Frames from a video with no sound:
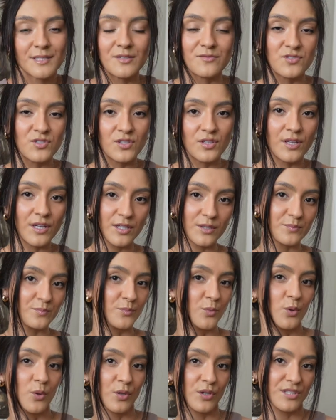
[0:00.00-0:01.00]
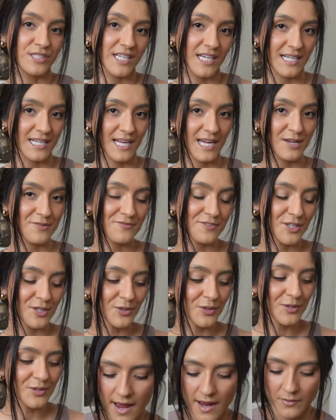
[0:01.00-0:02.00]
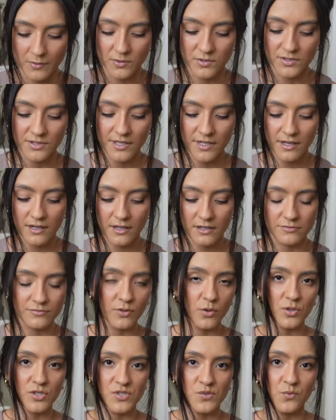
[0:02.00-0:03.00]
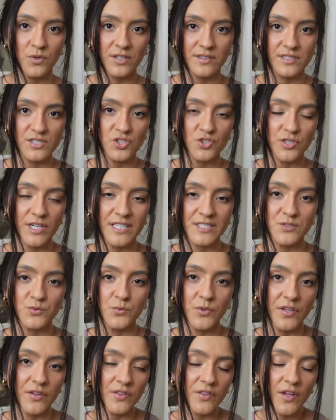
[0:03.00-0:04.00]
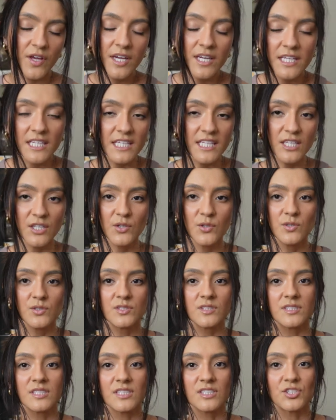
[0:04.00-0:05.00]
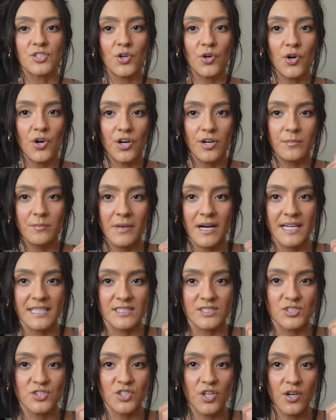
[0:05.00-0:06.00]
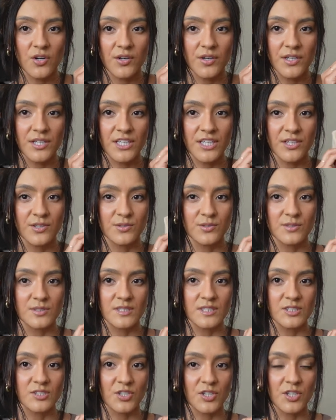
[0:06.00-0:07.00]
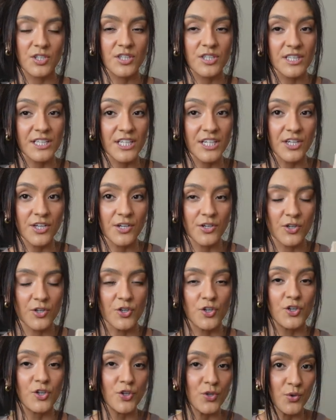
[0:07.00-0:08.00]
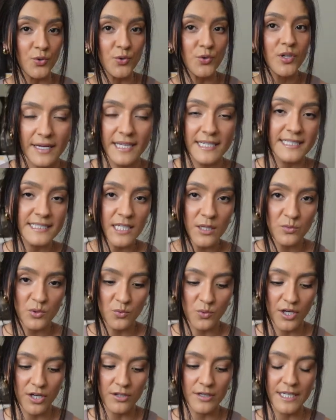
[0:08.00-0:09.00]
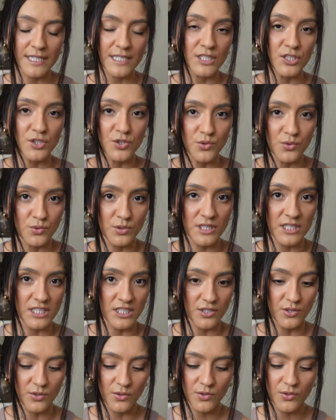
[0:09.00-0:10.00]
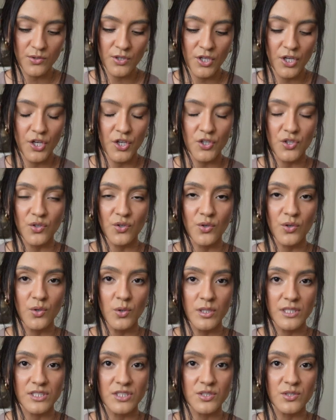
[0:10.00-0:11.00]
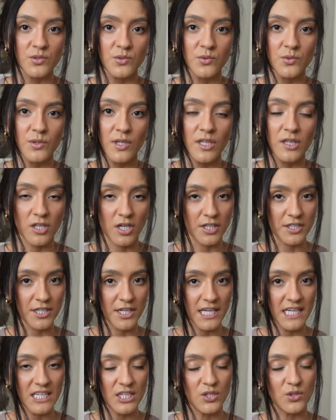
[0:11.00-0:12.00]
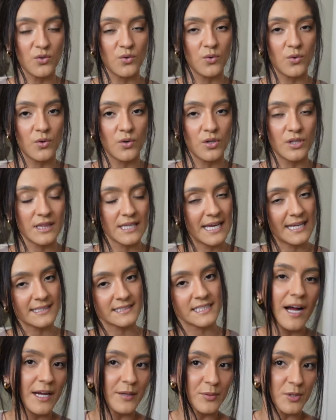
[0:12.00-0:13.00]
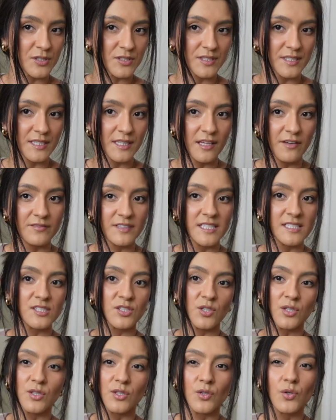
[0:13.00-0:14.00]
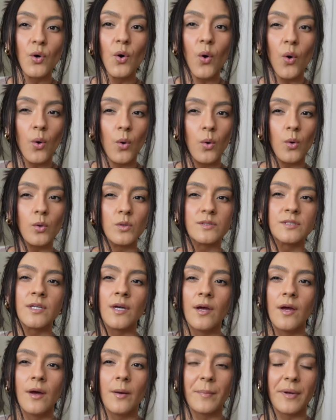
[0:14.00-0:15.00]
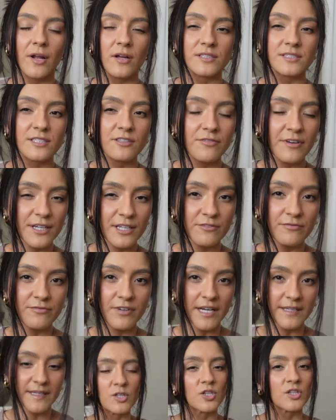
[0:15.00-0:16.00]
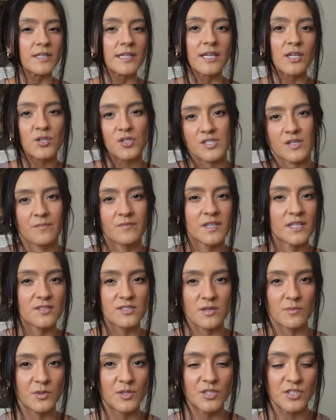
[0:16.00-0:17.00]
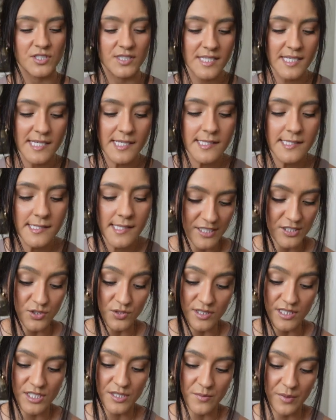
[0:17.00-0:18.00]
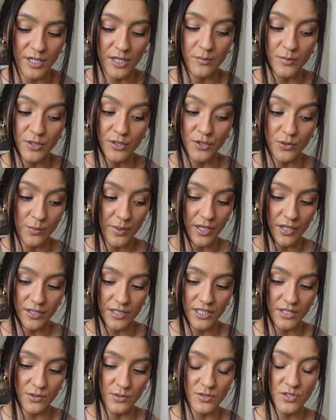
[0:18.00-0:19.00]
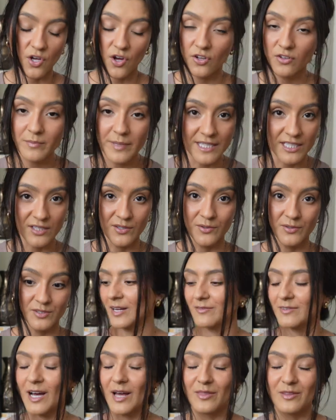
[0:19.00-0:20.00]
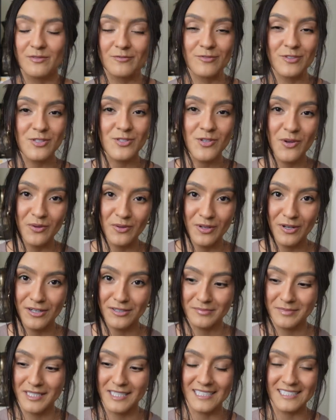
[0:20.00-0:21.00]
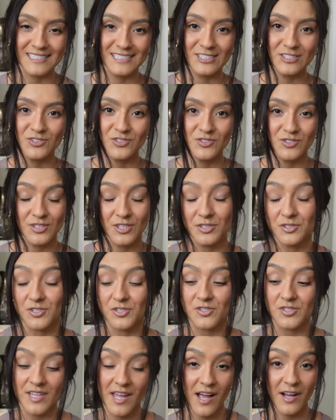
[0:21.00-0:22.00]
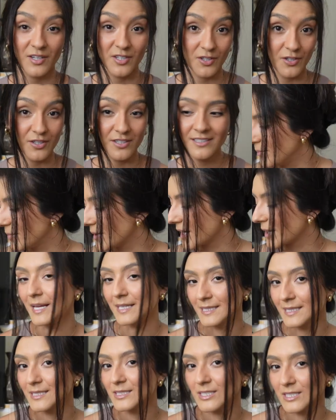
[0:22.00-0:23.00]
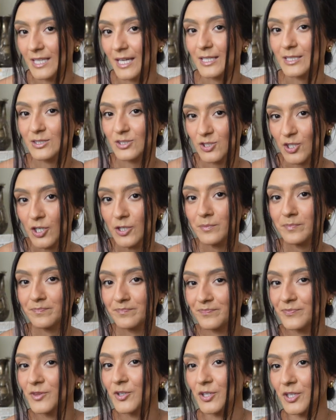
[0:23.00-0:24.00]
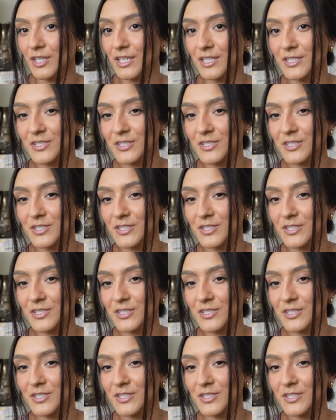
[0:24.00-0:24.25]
gives it like a more date night feel. I would of course wear this dress with heels. These are my Zara heels. These are clear or nude. Anytime you wear like a nude heel, you're going to elongate your legs. I personally love these. They're a little old, but I'll see if I can find another link or something similar to these. I do need to pick up a new pair of heels. All of my heels, I've had them for so long because they're they're just that good, but I need to like start looking